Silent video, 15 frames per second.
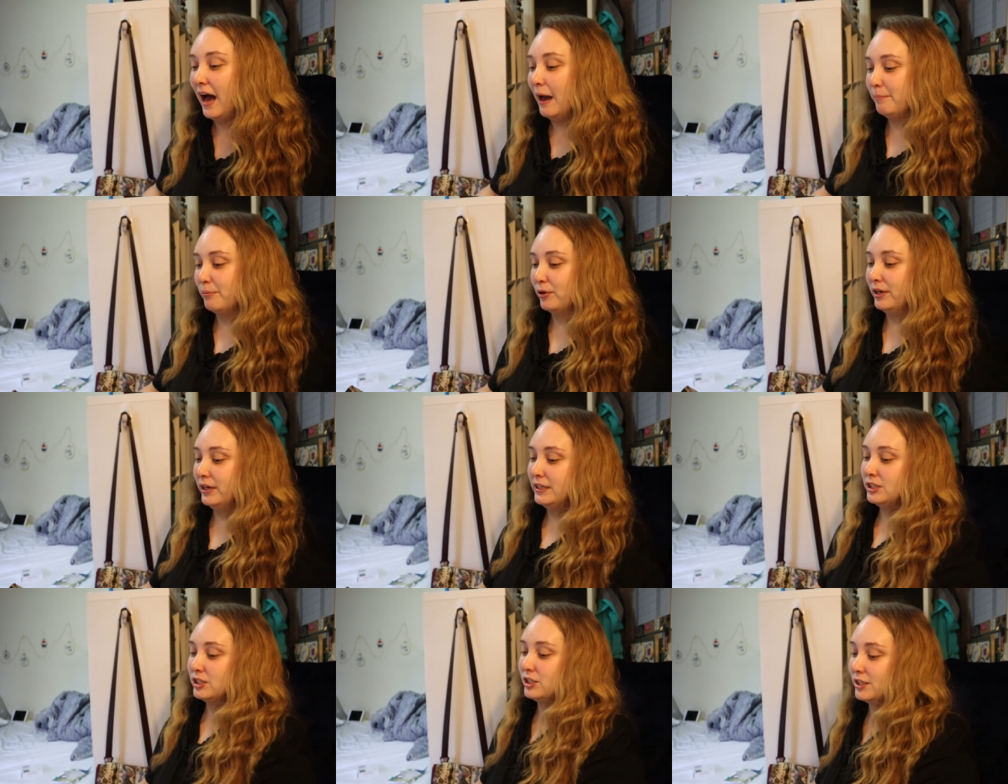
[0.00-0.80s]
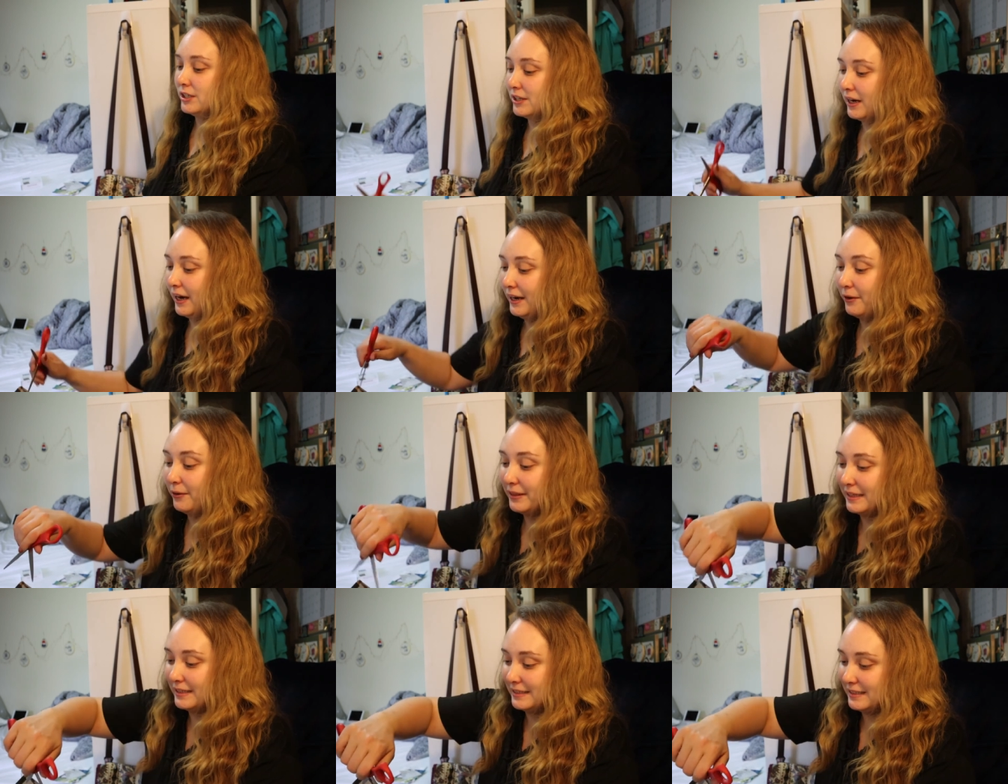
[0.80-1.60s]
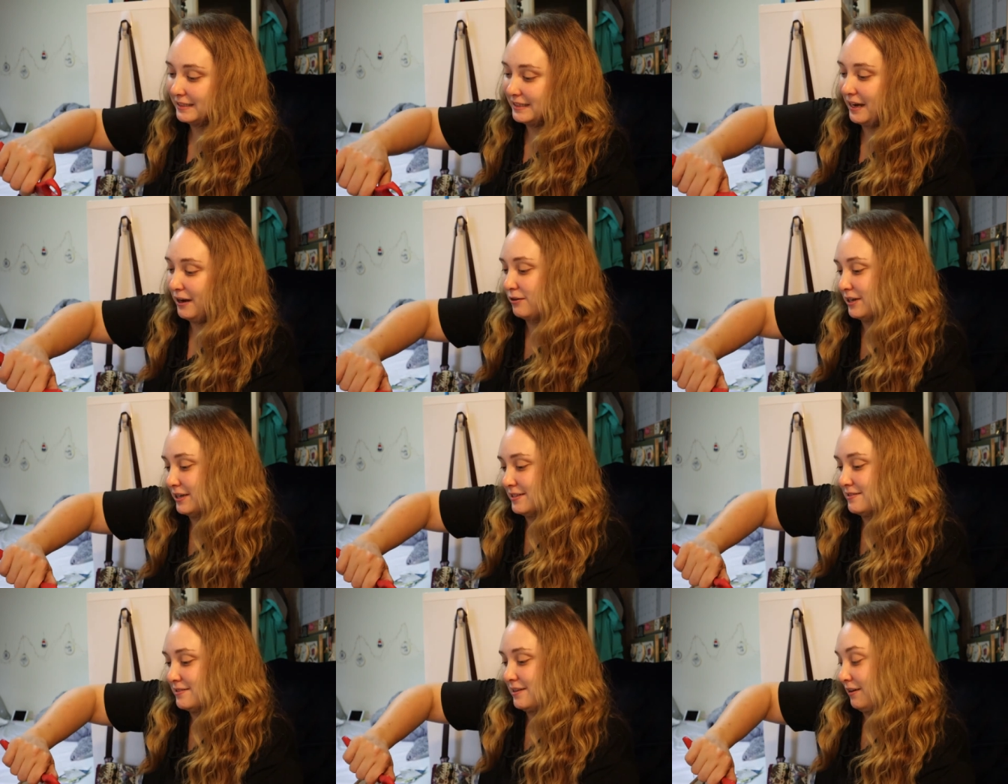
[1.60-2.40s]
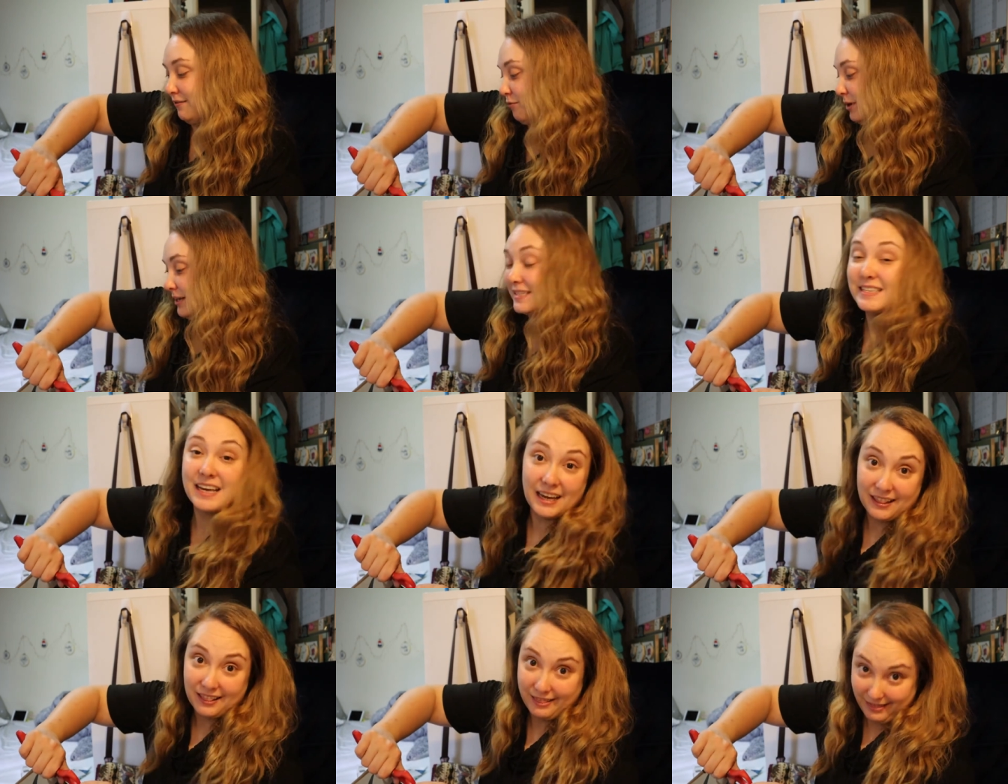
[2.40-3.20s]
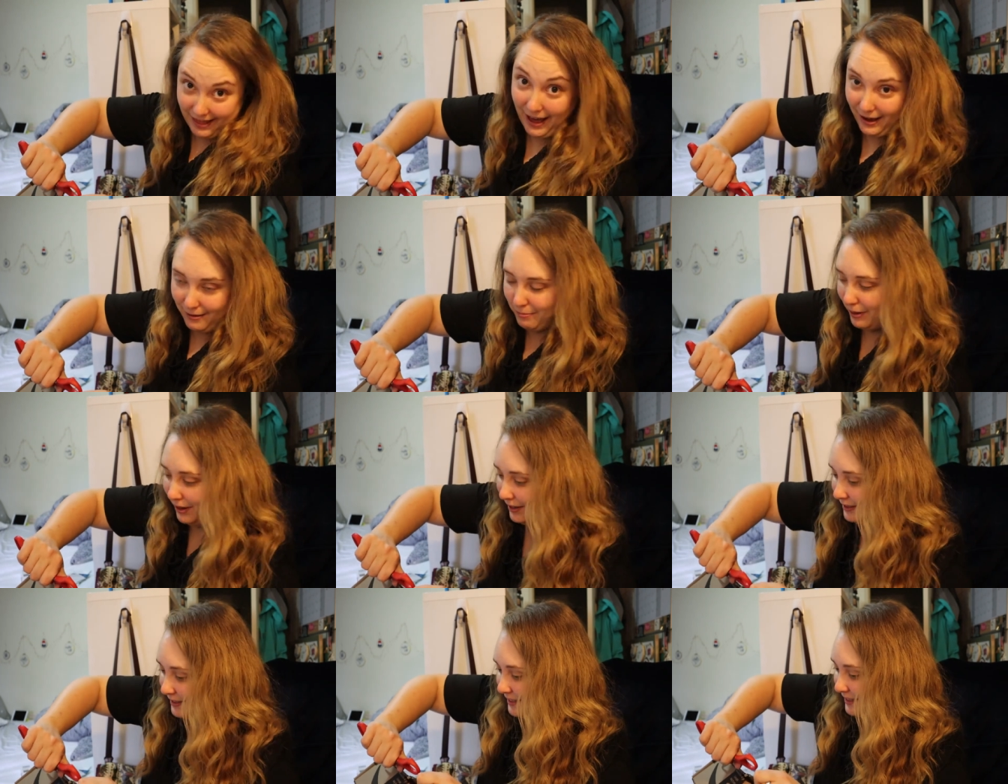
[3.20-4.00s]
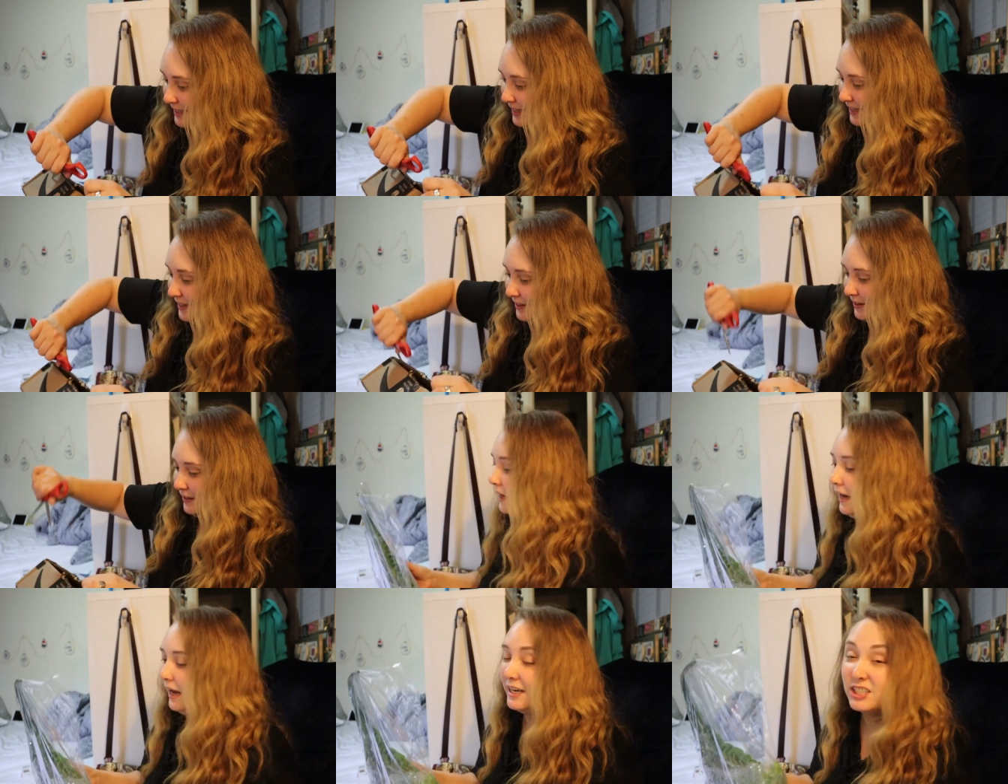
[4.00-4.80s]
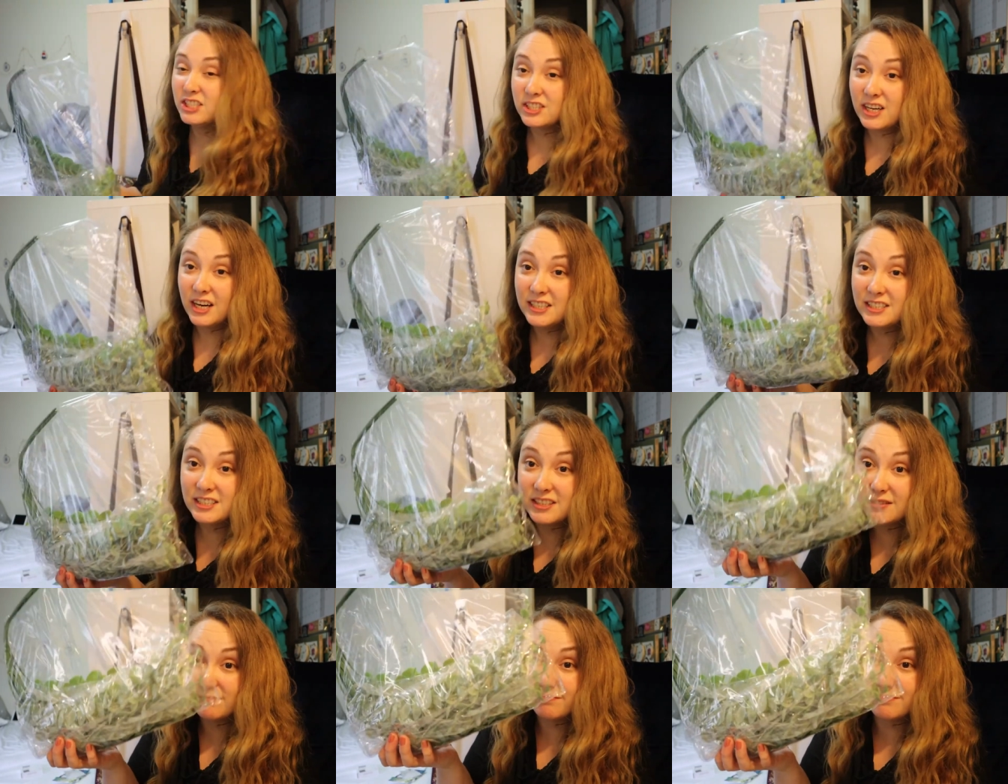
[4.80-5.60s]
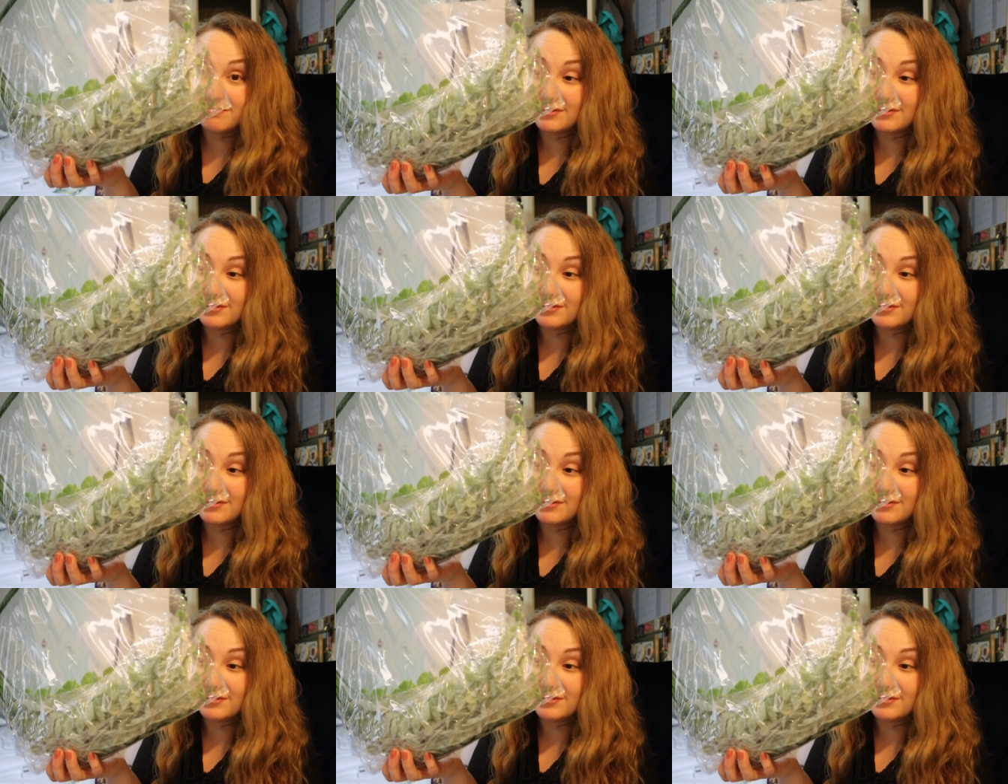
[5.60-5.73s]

I'm pretty sure I know what this is now because of what's in that box. I just got some